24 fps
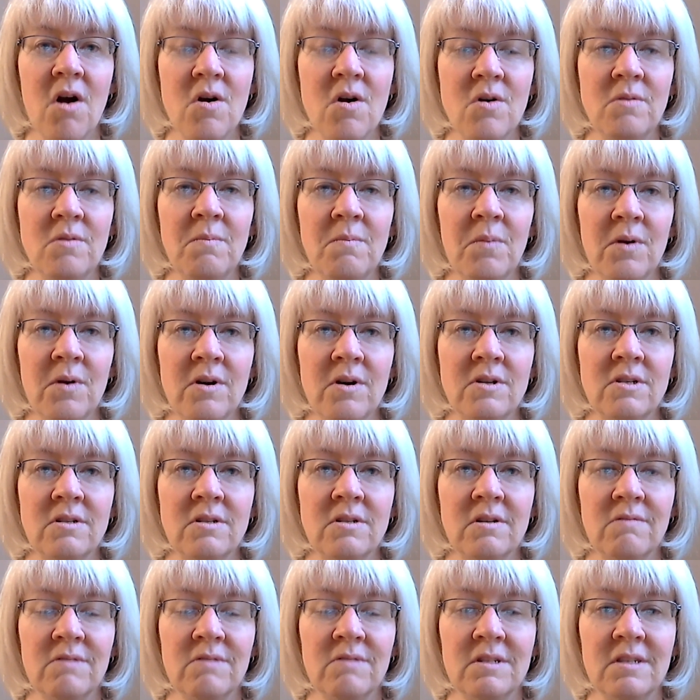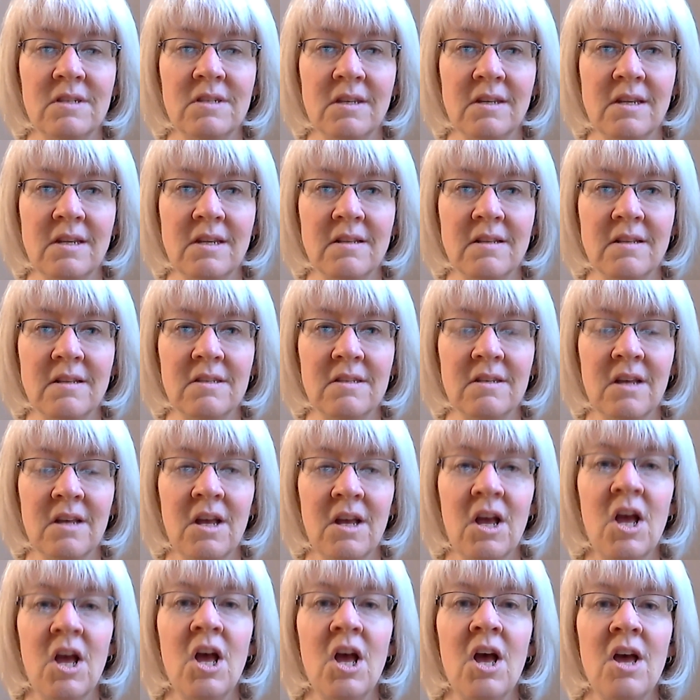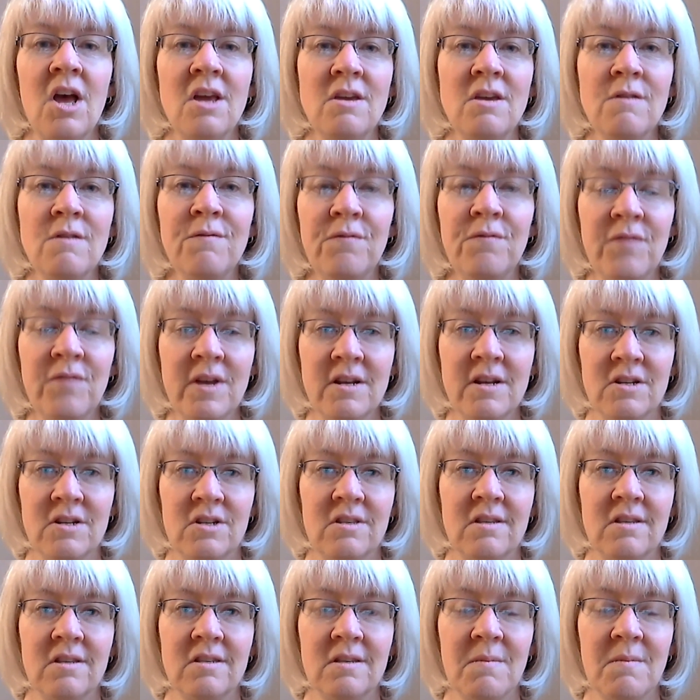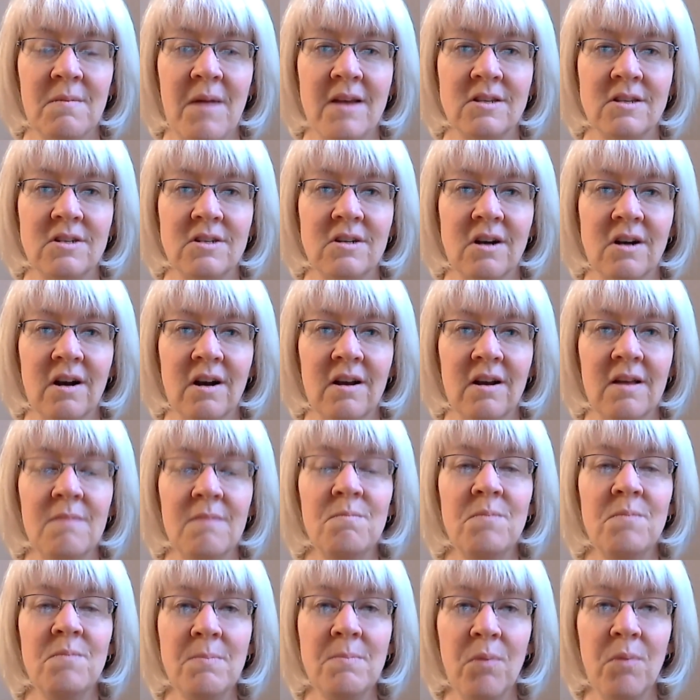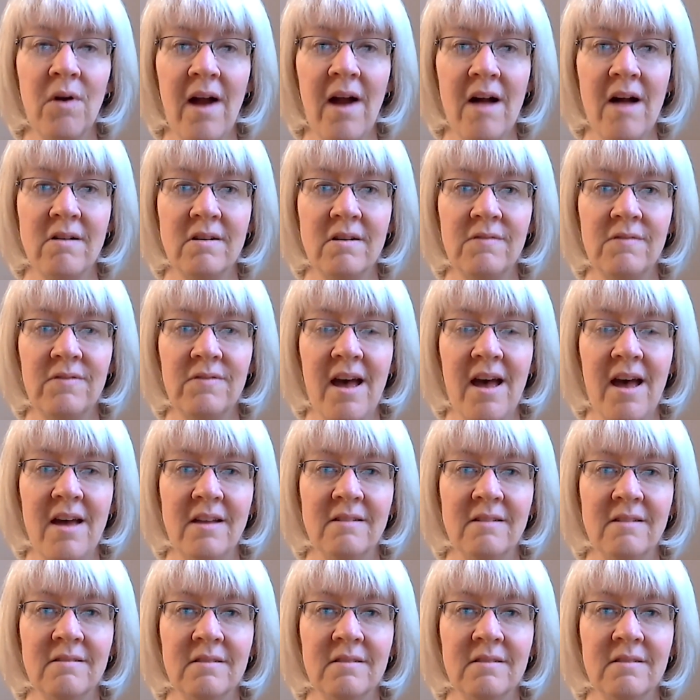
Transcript: own personal resilience. You finished the semester, be proud of that.